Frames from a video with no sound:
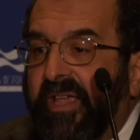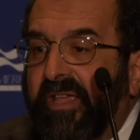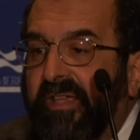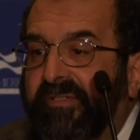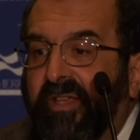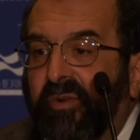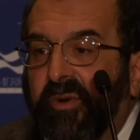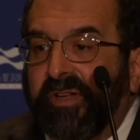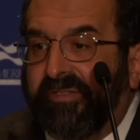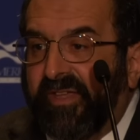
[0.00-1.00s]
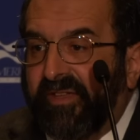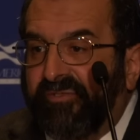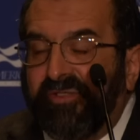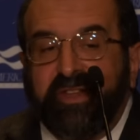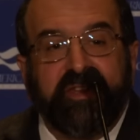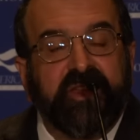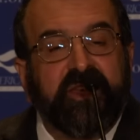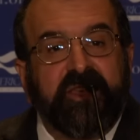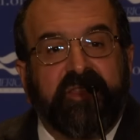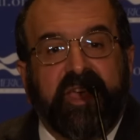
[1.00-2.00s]
is an organization
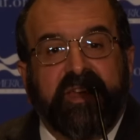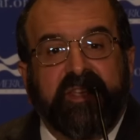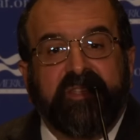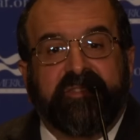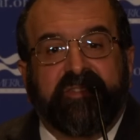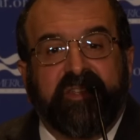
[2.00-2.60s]
that is